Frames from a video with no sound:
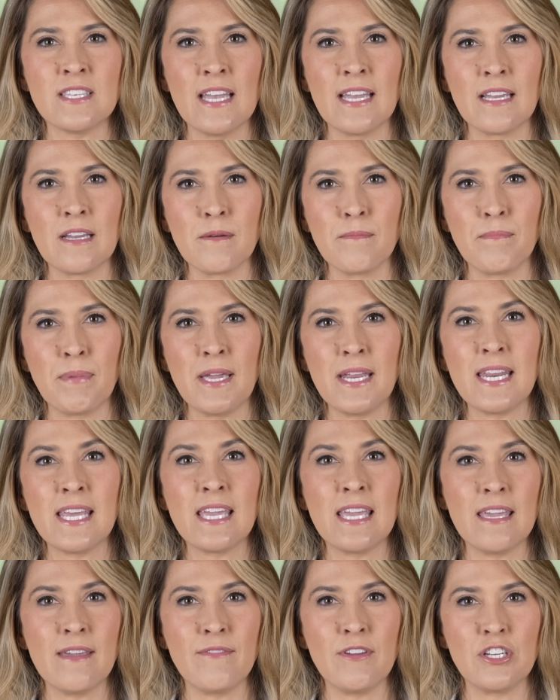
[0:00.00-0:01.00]
and
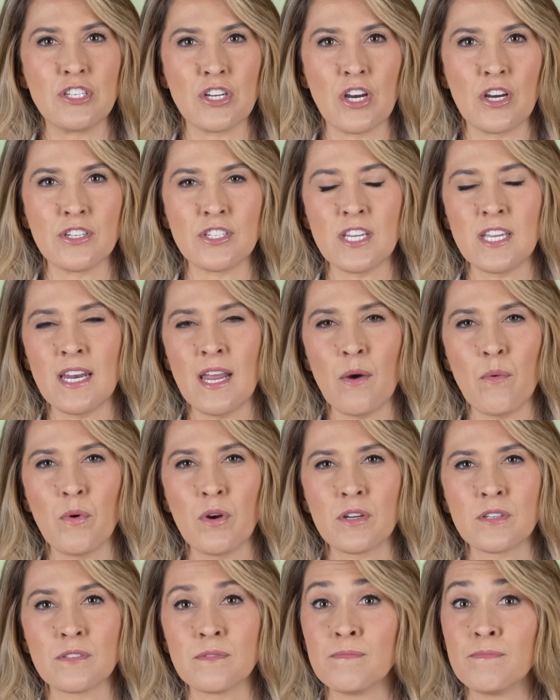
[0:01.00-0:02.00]
competing E V charging
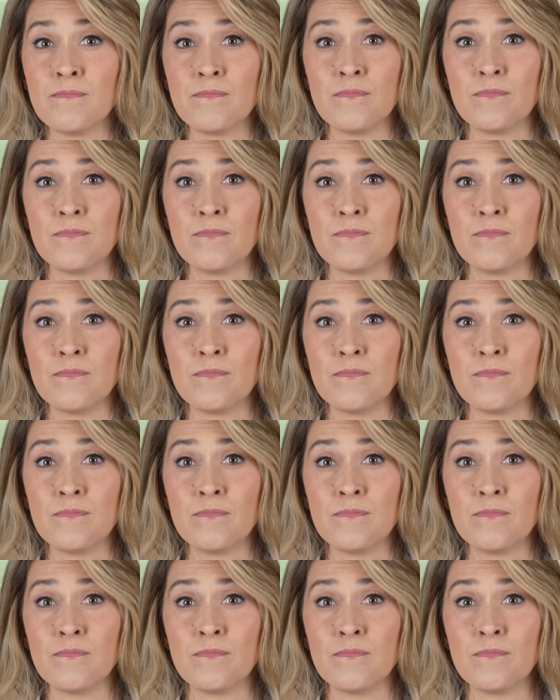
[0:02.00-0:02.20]
networks,